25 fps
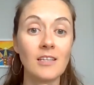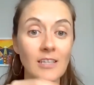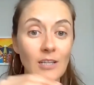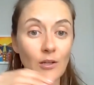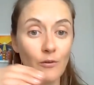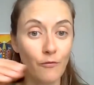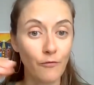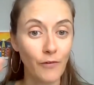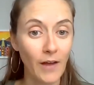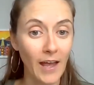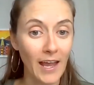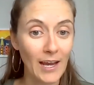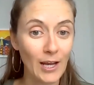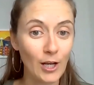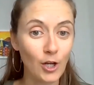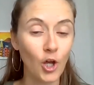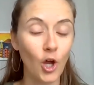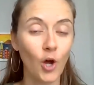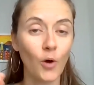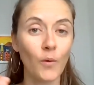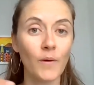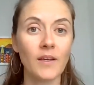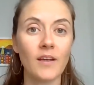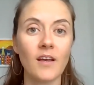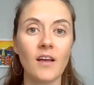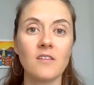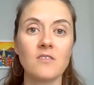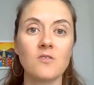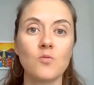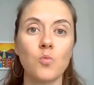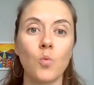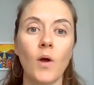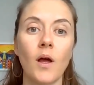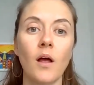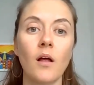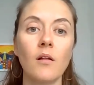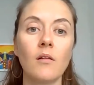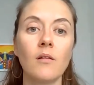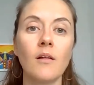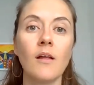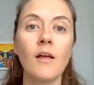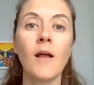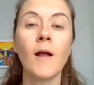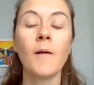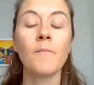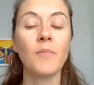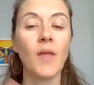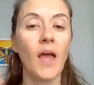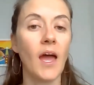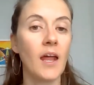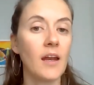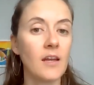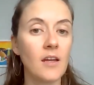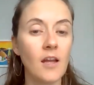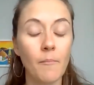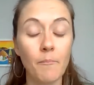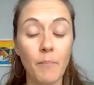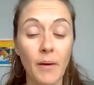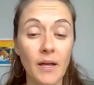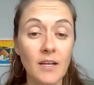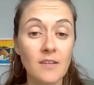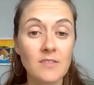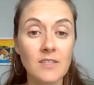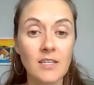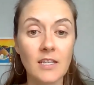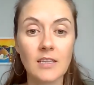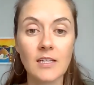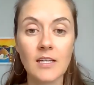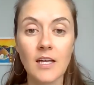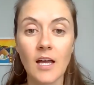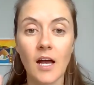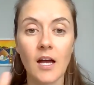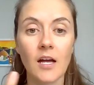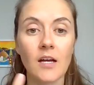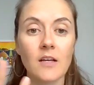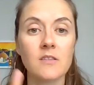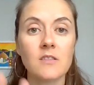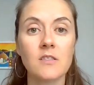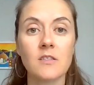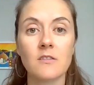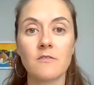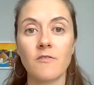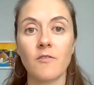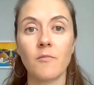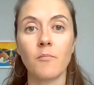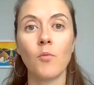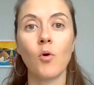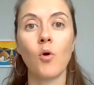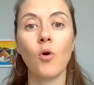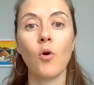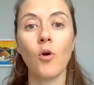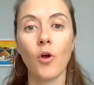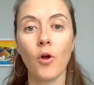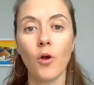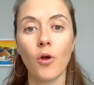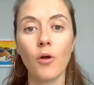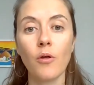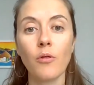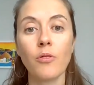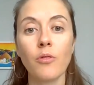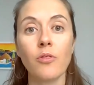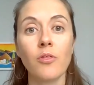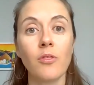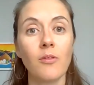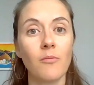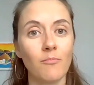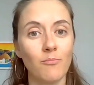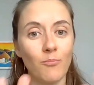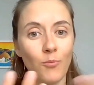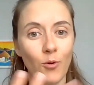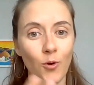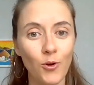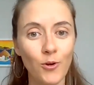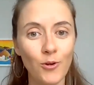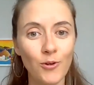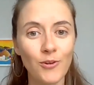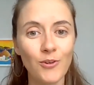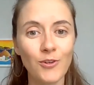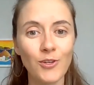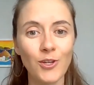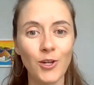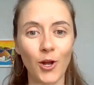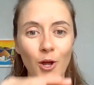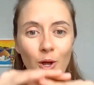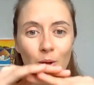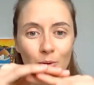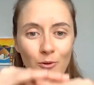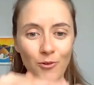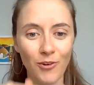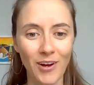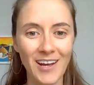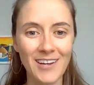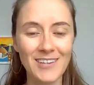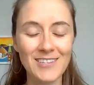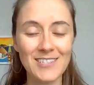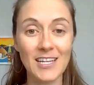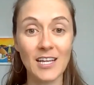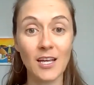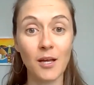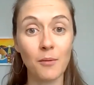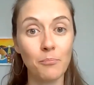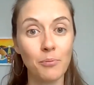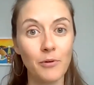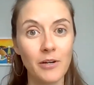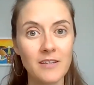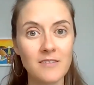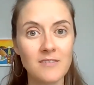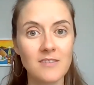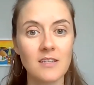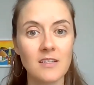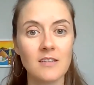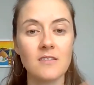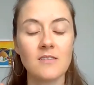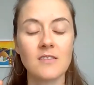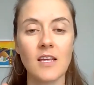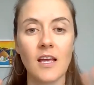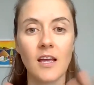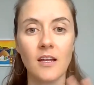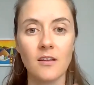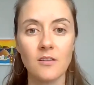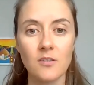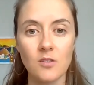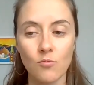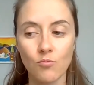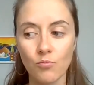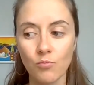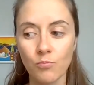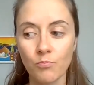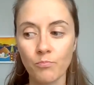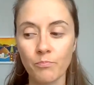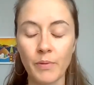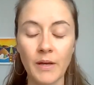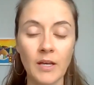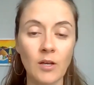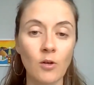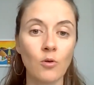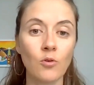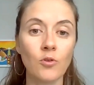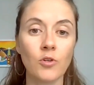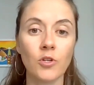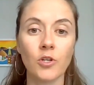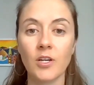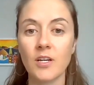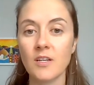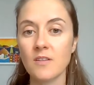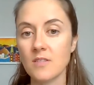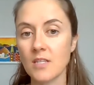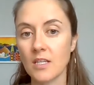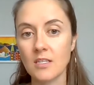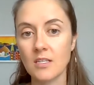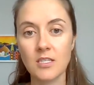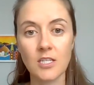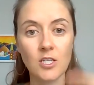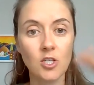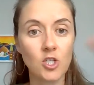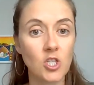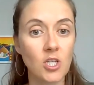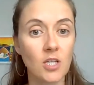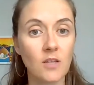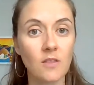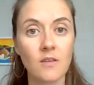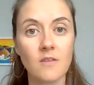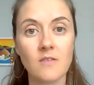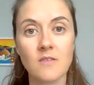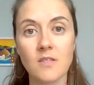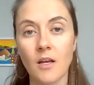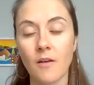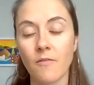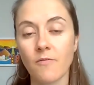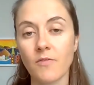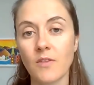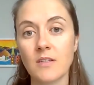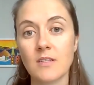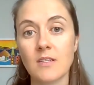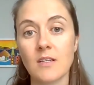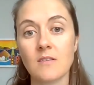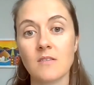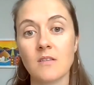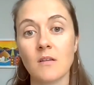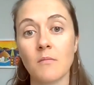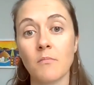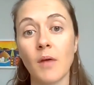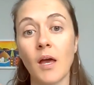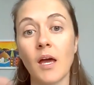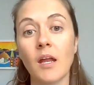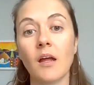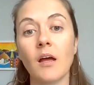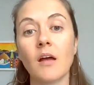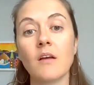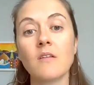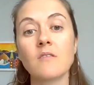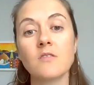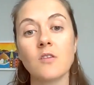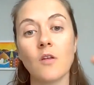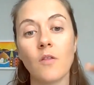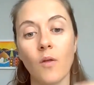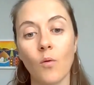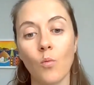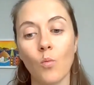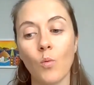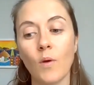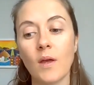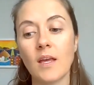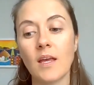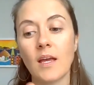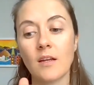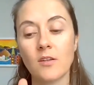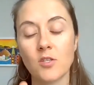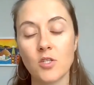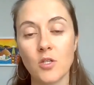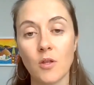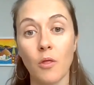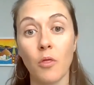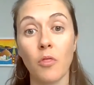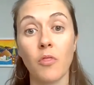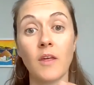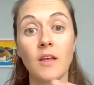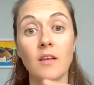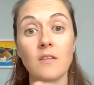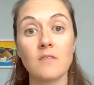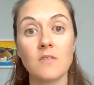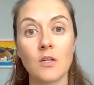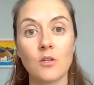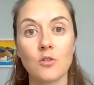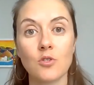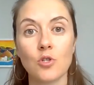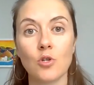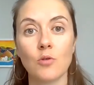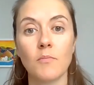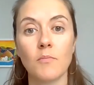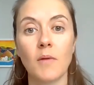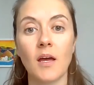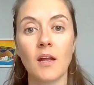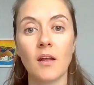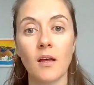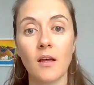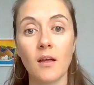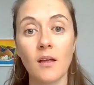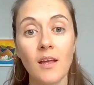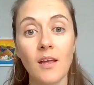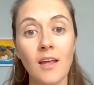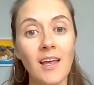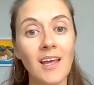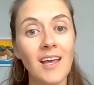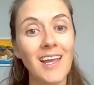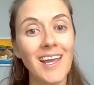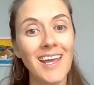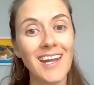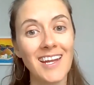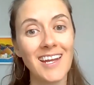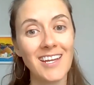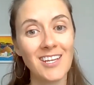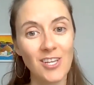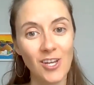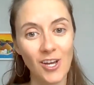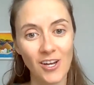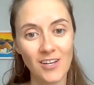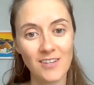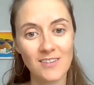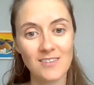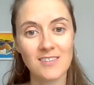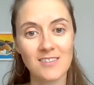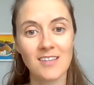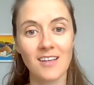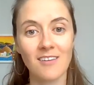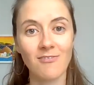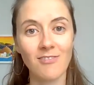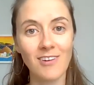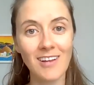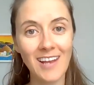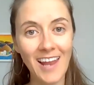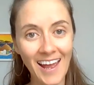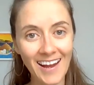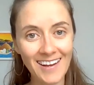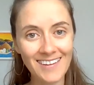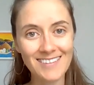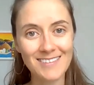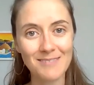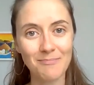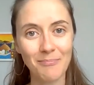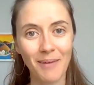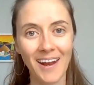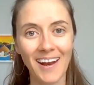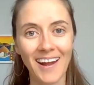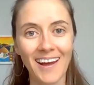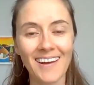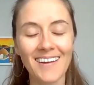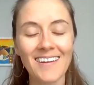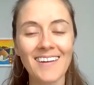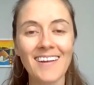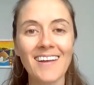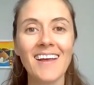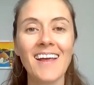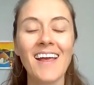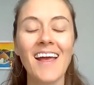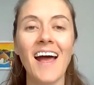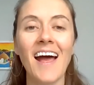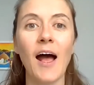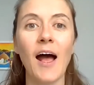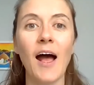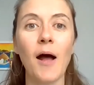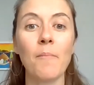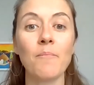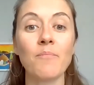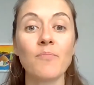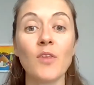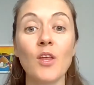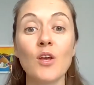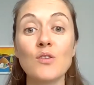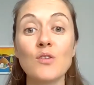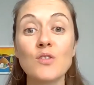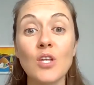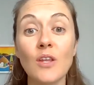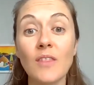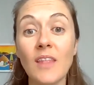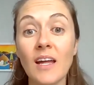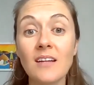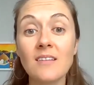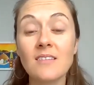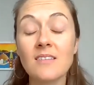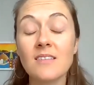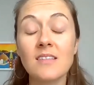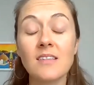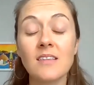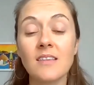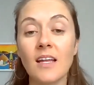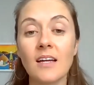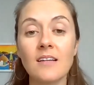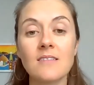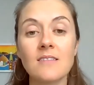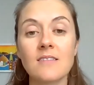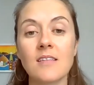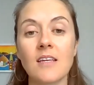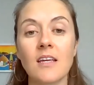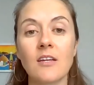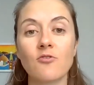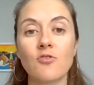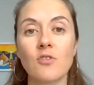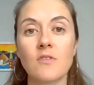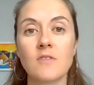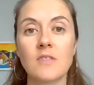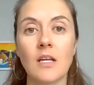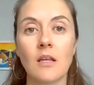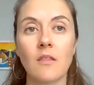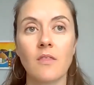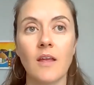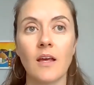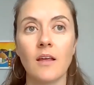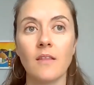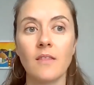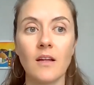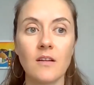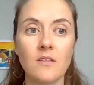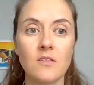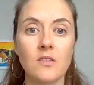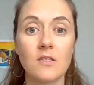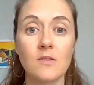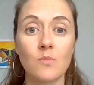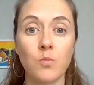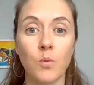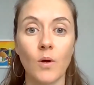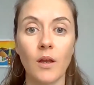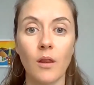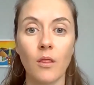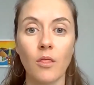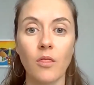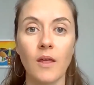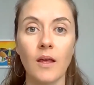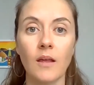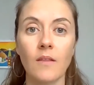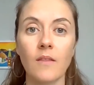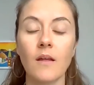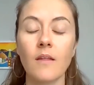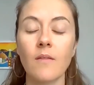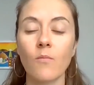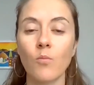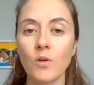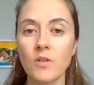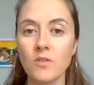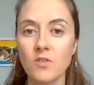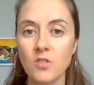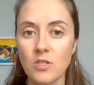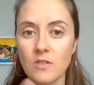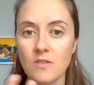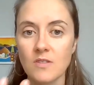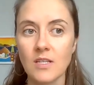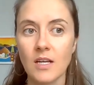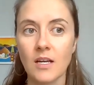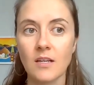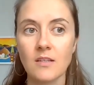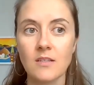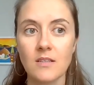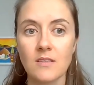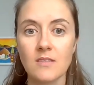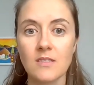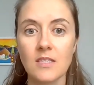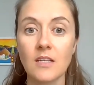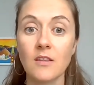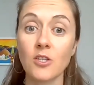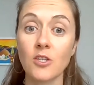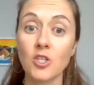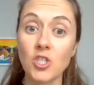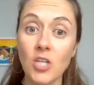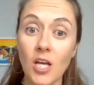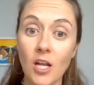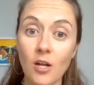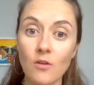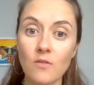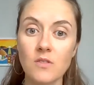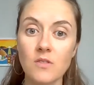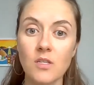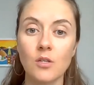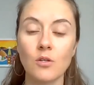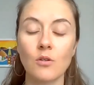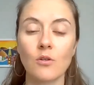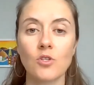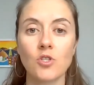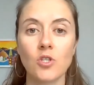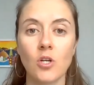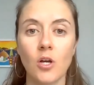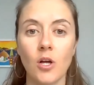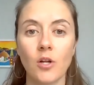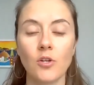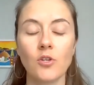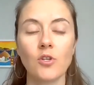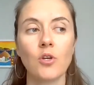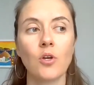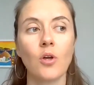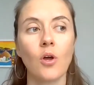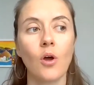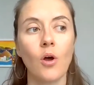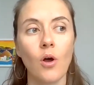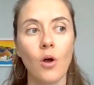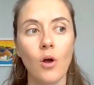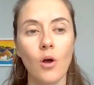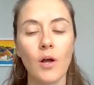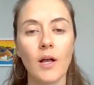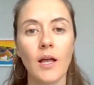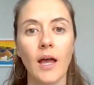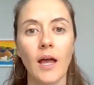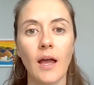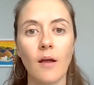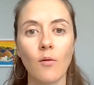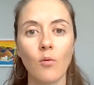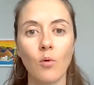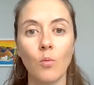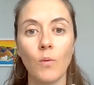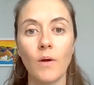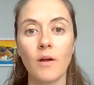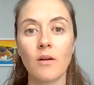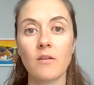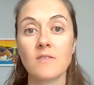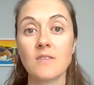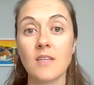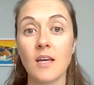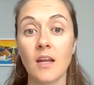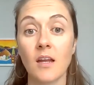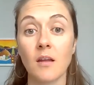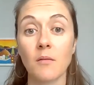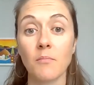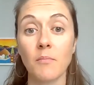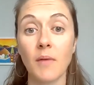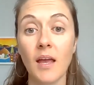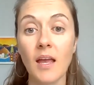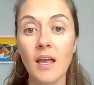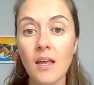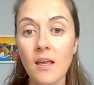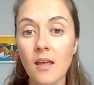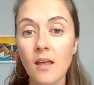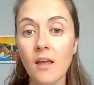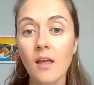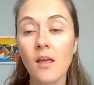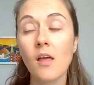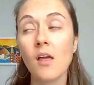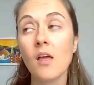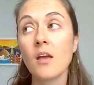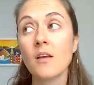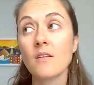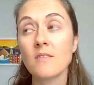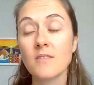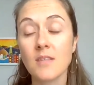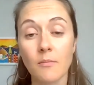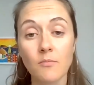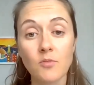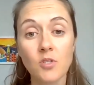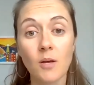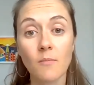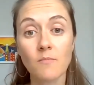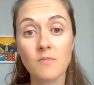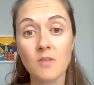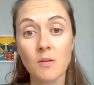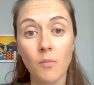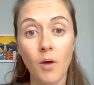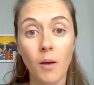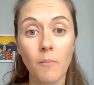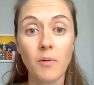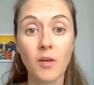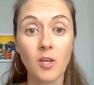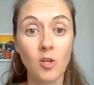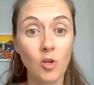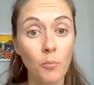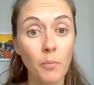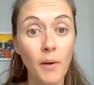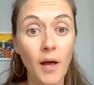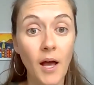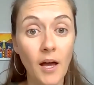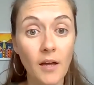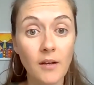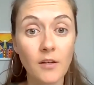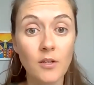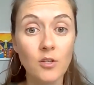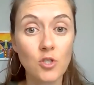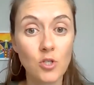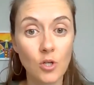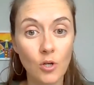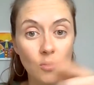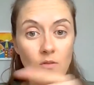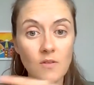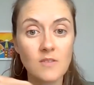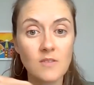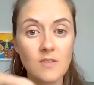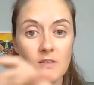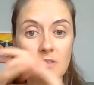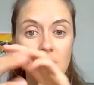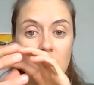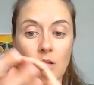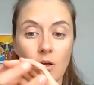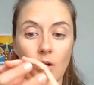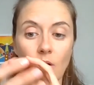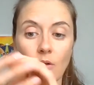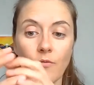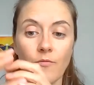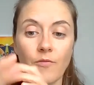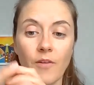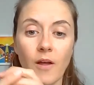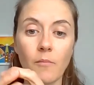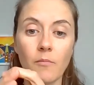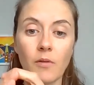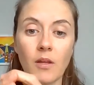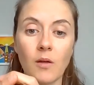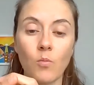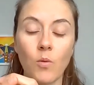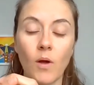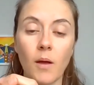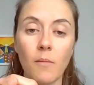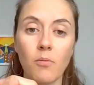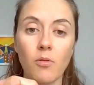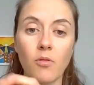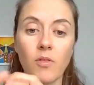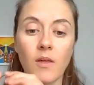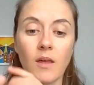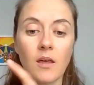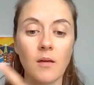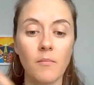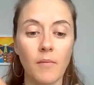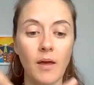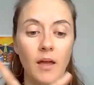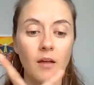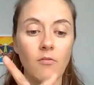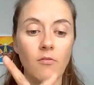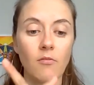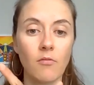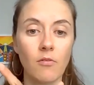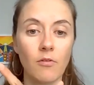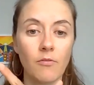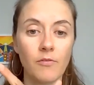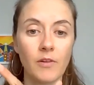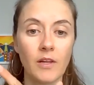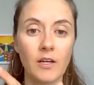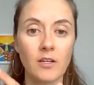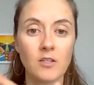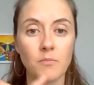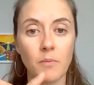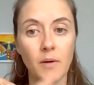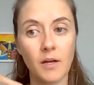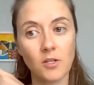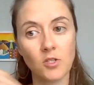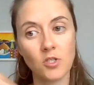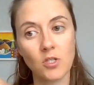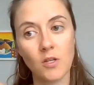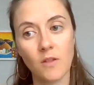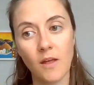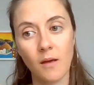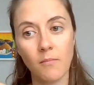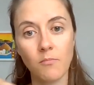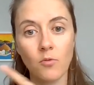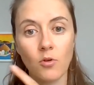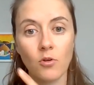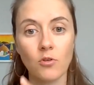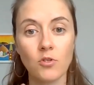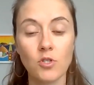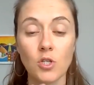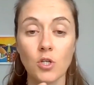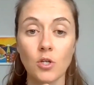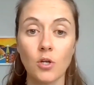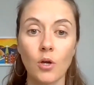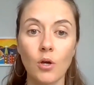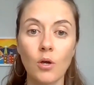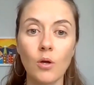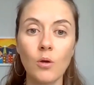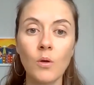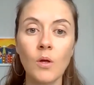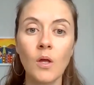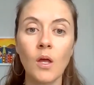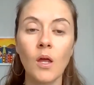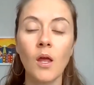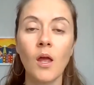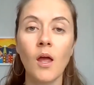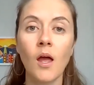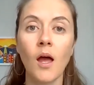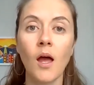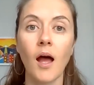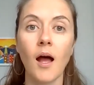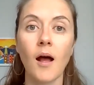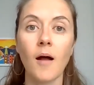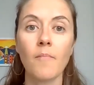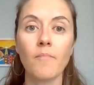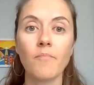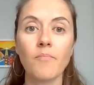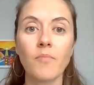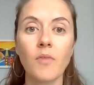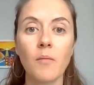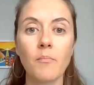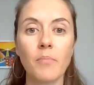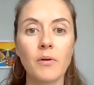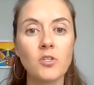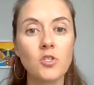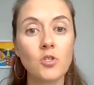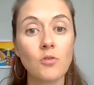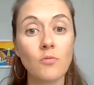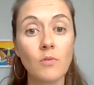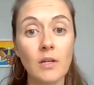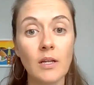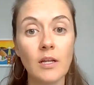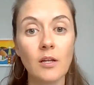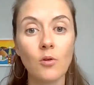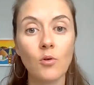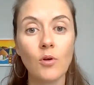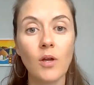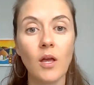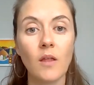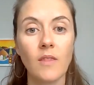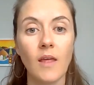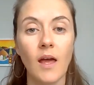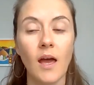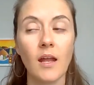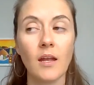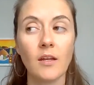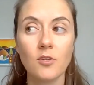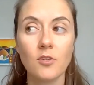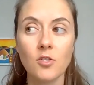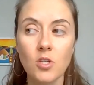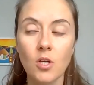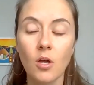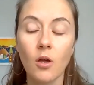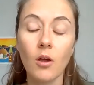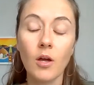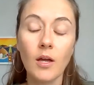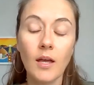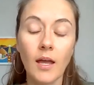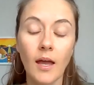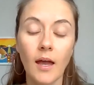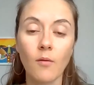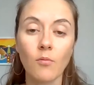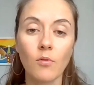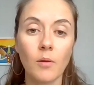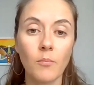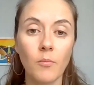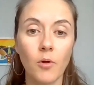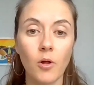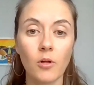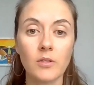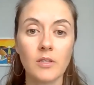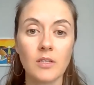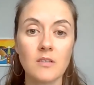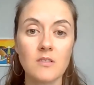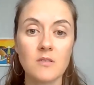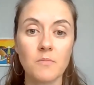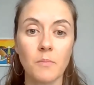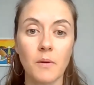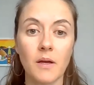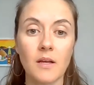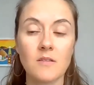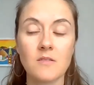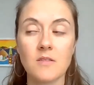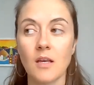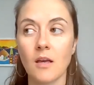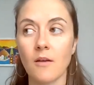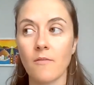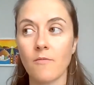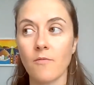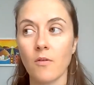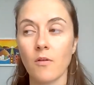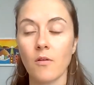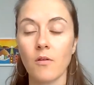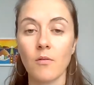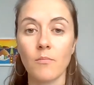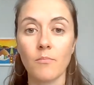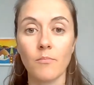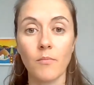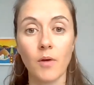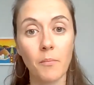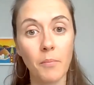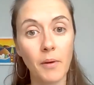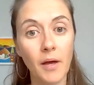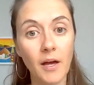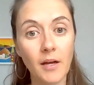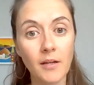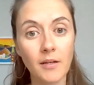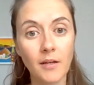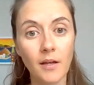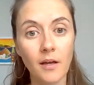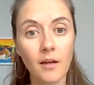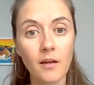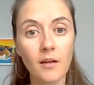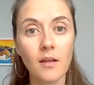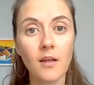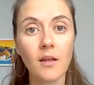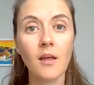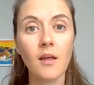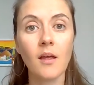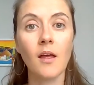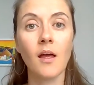little vein going as well. And it basically asks for more earth, more, you know, grounding and presence and being organized and ditching the stuff that doesn't matter so that we get to the things that do matter in a nice, relaxed manner. So that's the interesting thing. That's just one thing that once you start to see the shadows in your child, you go, oh, okay, well, where is that in me? Sometimes it might be in your partner too. This is the whole family web thing. It may reflect back to them, not to you. But to really look at that and to go, okay, well, I'm holding space there for my partner.